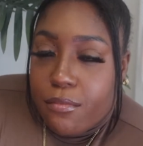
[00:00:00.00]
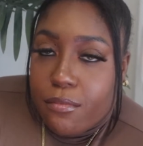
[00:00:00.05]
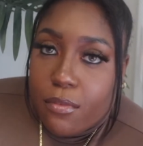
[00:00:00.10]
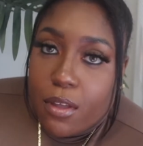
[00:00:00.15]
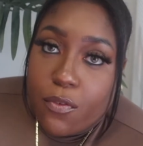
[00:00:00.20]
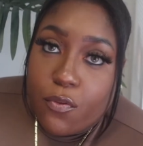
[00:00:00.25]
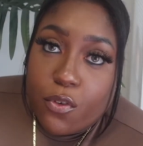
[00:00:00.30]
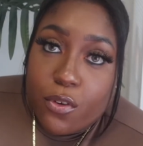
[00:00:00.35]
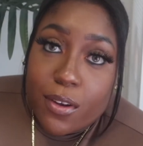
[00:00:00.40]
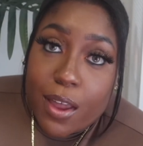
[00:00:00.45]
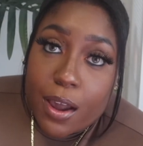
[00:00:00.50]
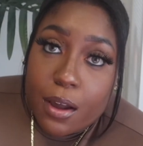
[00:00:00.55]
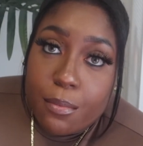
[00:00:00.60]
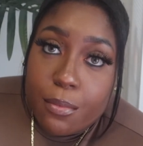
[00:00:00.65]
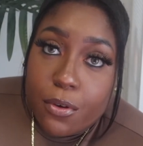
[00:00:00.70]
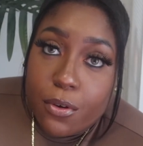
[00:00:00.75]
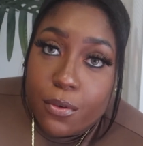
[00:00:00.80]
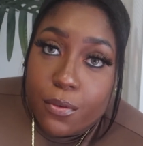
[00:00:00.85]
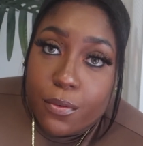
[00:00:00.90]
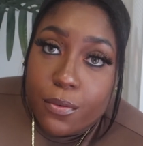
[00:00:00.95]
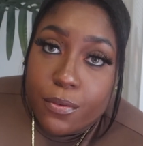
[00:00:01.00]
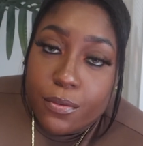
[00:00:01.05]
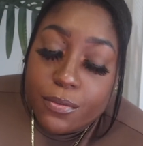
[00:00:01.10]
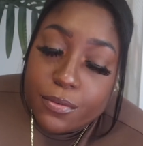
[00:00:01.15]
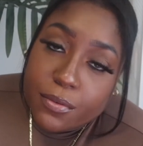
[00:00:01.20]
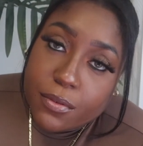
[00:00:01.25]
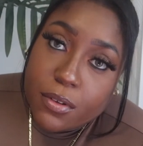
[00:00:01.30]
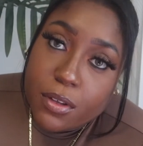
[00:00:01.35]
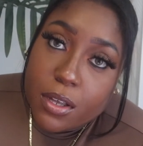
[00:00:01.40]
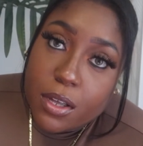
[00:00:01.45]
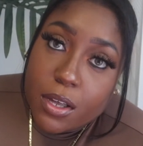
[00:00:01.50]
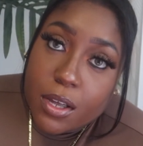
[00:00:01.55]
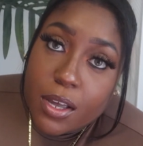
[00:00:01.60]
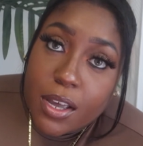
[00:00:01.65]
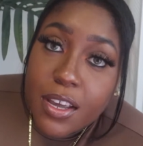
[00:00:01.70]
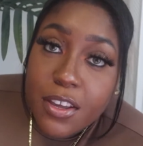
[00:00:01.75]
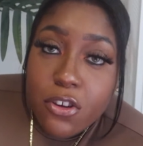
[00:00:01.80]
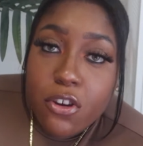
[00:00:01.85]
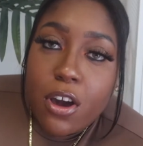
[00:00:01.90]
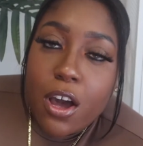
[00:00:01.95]
If you like both,
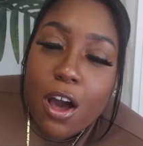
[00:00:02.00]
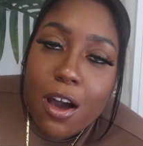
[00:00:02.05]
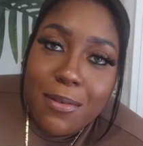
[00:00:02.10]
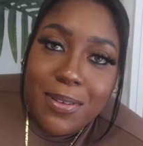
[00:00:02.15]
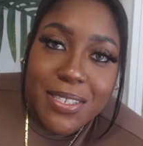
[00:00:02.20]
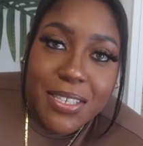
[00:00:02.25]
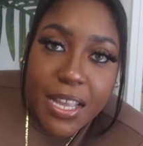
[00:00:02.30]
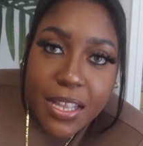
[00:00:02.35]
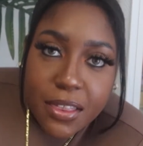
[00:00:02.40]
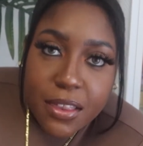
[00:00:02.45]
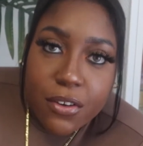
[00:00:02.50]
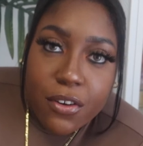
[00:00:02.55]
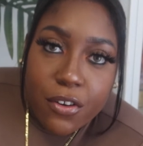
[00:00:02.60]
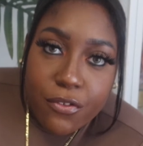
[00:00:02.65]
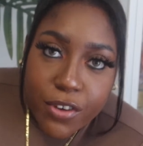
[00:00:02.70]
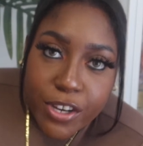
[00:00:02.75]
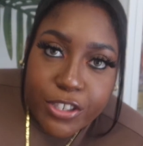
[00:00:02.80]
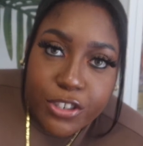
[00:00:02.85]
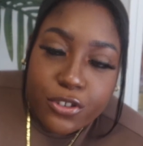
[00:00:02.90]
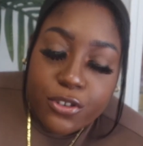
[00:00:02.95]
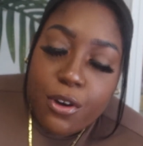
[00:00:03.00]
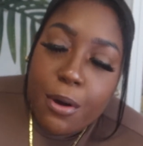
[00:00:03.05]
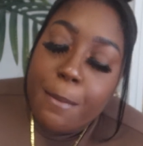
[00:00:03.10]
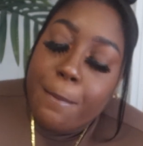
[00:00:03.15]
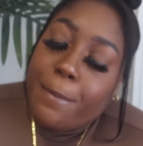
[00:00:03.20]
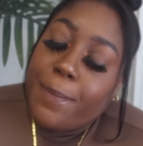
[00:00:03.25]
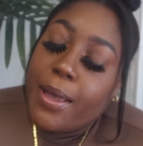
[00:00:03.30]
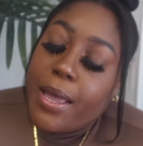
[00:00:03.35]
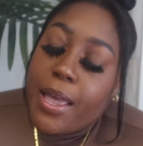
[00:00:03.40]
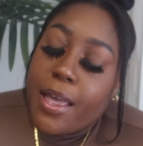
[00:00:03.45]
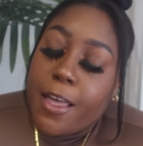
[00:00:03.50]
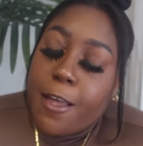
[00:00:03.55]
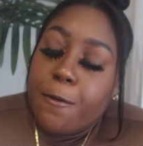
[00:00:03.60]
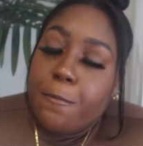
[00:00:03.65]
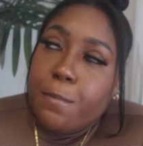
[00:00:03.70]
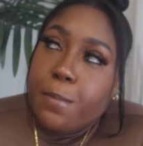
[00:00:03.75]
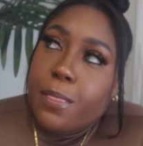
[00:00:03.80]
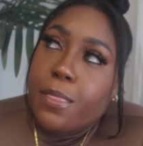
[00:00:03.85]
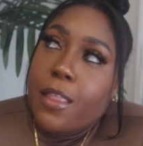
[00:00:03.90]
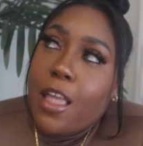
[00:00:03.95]
you can always get the original, but
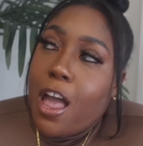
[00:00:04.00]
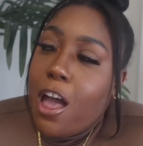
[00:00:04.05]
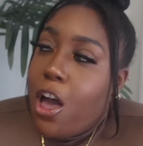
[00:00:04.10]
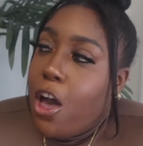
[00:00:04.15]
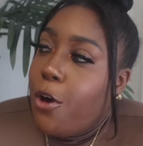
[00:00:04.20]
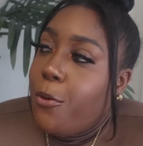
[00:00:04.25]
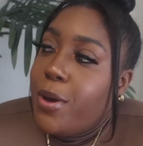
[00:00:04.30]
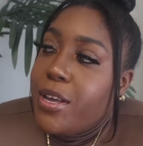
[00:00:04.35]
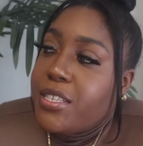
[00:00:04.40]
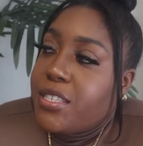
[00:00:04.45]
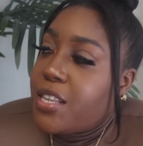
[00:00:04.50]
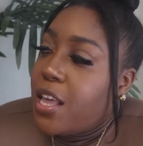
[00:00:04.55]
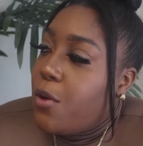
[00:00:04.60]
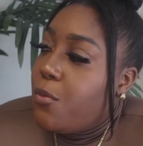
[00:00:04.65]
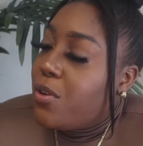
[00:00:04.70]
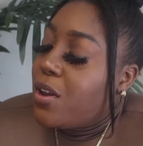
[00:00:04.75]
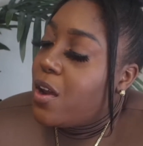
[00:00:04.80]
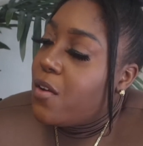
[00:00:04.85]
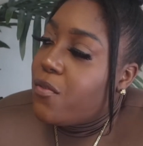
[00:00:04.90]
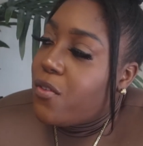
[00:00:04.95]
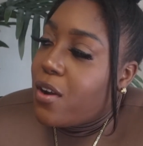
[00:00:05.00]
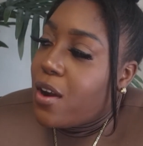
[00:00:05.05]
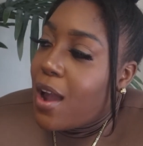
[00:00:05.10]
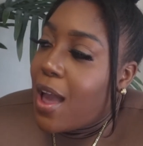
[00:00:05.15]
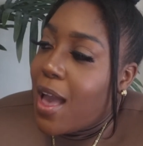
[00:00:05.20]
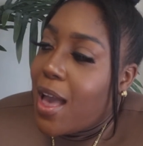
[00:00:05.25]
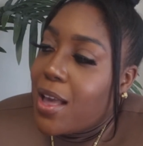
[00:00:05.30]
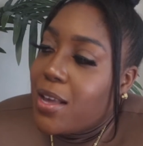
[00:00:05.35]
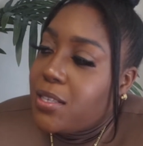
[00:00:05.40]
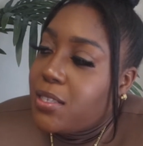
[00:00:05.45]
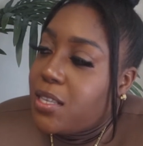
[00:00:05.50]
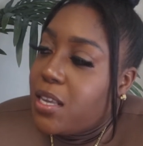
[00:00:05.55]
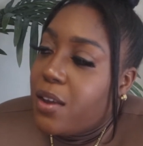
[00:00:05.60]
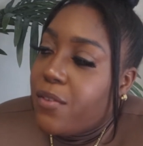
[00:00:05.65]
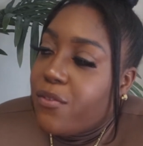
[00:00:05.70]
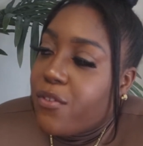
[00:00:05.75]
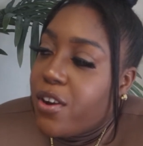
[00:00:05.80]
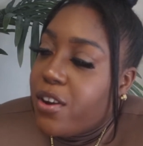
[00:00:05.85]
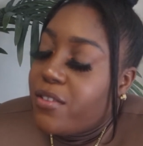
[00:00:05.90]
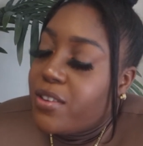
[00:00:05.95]
I always say whenever I see a
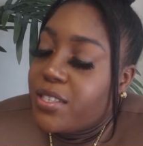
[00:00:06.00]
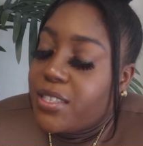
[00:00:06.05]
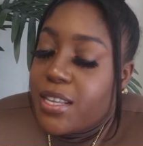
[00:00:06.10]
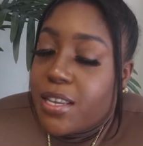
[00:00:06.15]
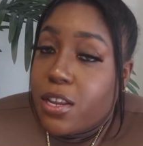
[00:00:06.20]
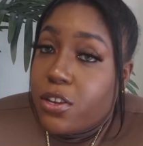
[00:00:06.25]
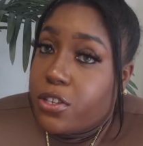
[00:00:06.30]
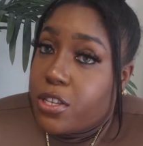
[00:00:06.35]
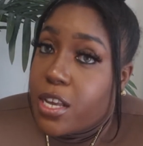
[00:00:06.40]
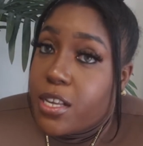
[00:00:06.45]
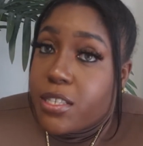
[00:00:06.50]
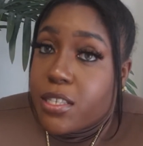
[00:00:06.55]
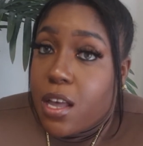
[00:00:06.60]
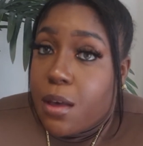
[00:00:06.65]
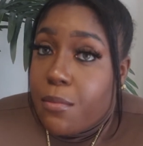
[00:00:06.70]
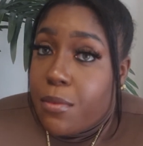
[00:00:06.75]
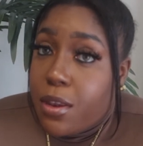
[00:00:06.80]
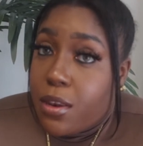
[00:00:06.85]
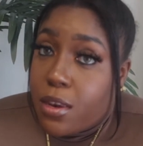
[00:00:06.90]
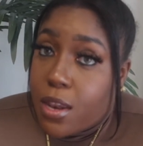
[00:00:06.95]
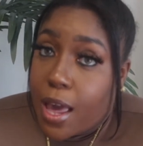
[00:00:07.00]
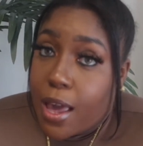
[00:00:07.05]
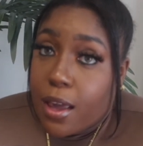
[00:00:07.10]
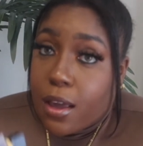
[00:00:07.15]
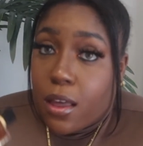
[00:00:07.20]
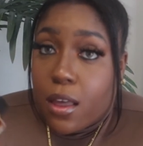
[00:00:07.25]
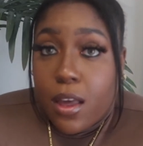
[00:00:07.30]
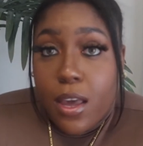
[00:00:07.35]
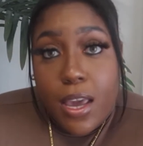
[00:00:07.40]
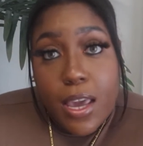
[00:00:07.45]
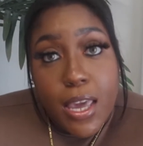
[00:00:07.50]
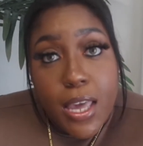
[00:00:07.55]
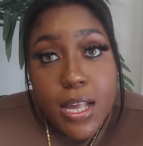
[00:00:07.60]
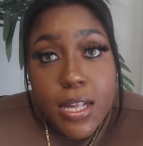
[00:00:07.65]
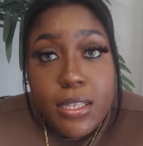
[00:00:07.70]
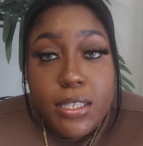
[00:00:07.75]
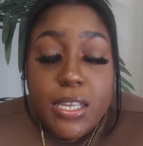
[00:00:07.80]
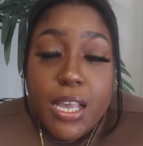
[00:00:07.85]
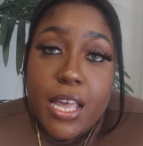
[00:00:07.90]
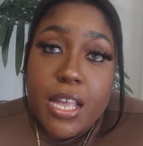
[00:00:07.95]
fragrance and it does come in like
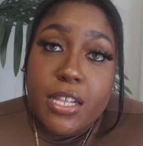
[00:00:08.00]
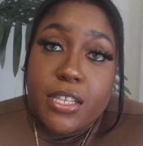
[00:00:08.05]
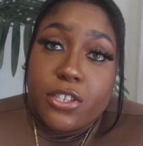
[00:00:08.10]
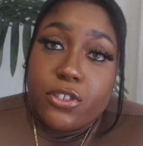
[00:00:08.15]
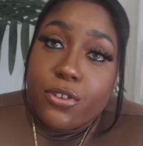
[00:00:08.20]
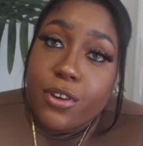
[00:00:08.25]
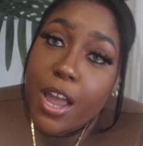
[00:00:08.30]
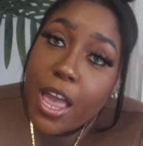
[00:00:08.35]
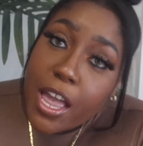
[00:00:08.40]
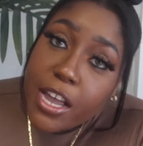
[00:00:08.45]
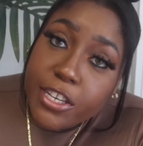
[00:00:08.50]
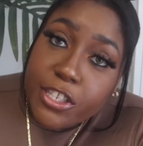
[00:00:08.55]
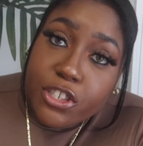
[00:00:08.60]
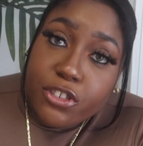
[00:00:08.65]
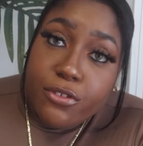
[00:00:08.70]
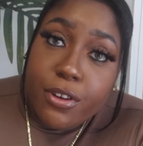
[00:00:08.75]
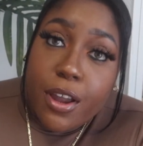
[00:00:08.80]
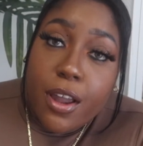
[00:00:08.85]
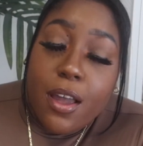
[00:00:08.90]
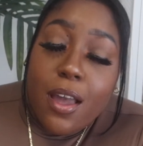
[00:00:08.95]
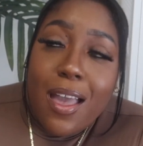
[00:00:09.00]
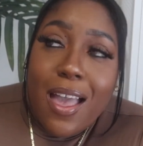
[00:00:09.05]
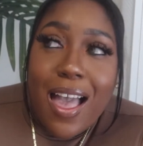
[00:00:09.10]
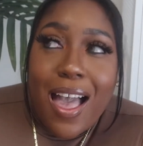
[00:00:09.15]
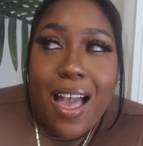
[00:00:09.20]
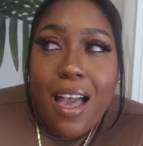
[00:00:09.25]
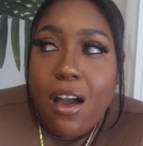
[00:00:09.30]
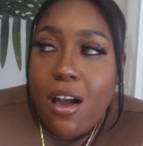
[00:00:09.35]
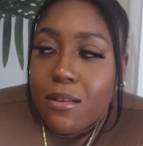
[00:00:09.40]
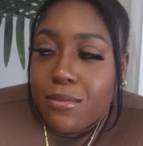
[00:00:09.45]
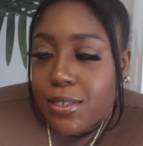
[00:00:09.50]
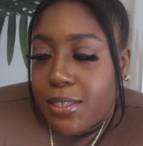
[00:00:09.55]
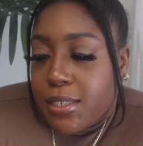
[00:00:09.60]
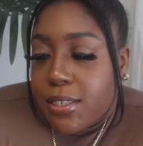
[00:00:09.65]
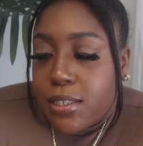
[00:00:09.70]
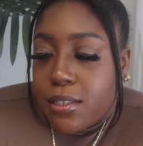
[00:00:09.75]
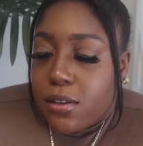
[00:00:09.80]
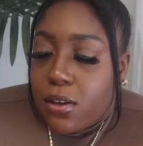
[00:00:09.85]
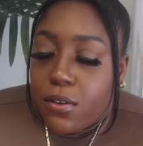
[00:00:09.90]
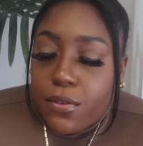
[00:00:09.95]
Intense or Extrait, I always
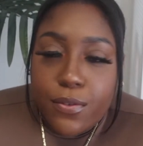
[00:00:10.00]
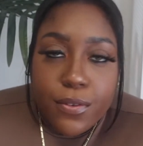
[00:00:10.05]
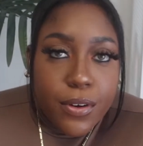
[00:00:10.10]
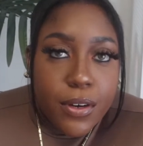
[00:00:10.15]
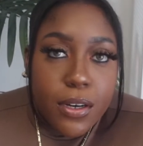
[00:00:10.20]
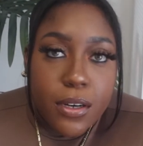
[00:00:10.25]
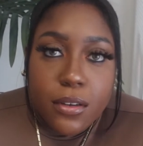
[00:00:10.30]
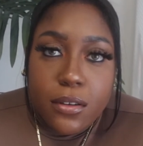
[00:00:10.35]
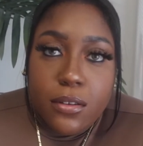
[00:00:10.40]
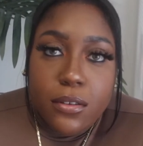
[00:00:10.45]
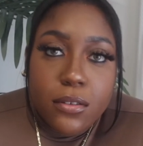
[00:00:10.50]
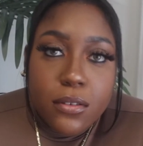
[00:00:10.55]
just go for